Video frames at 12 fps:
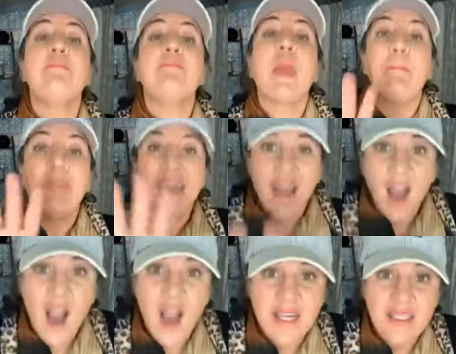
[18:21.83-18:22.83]

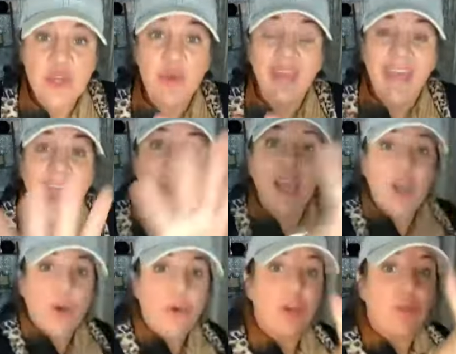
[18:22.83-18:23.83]
because you then can go to
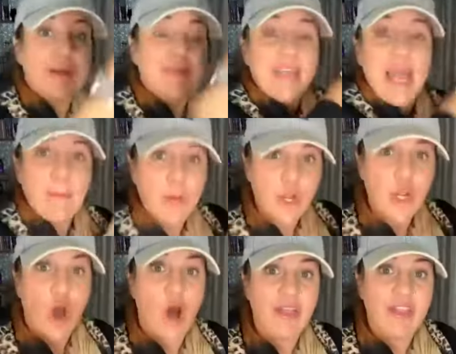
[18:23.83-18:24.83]
your website, put it all
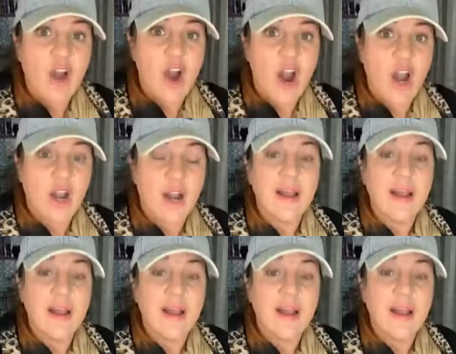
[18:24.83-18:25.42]
in the cart,